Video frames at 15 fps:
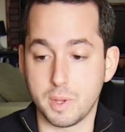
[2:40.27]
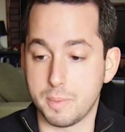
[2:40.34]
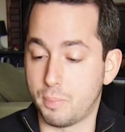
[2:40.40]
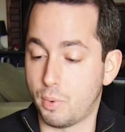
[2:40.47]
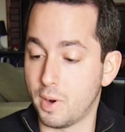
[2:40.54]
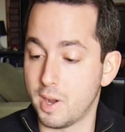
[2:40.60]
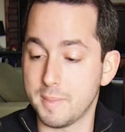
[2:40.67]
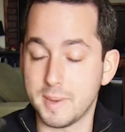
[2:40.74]
You
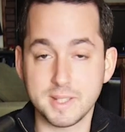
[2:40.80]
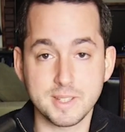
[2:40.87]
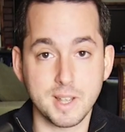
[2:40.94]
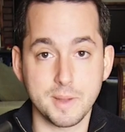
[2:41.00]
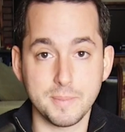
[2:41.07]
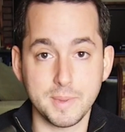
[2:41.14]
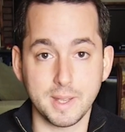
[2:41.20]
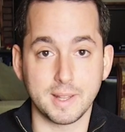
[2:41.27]
point them at
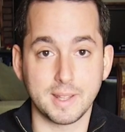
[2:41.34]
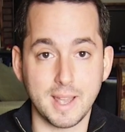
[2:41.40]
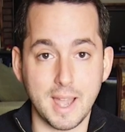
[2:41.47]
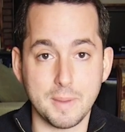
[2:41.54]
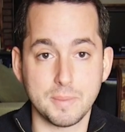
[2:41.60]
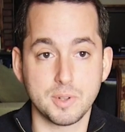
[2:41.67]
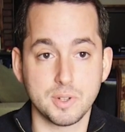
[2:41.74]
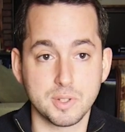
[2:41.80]
something and it
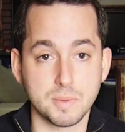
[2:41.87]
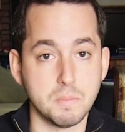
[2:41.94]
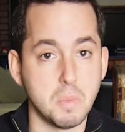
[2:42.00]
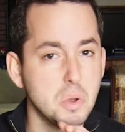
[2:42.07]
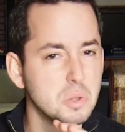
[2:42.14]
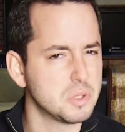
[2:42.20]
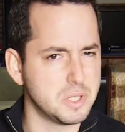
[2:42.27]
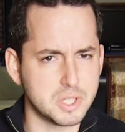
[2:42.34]
captures
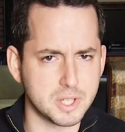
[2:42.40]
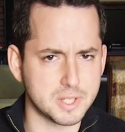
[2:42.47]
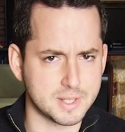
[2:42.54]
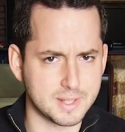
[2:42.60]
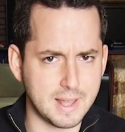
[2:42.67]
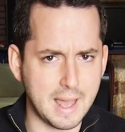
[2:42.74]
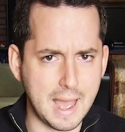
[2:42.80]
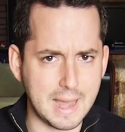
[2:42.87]
mostly
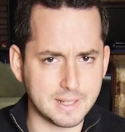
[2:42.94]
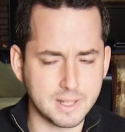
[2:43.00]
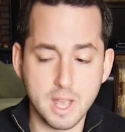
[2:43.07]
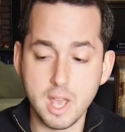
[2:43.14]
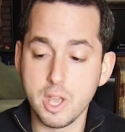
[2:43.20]
just that.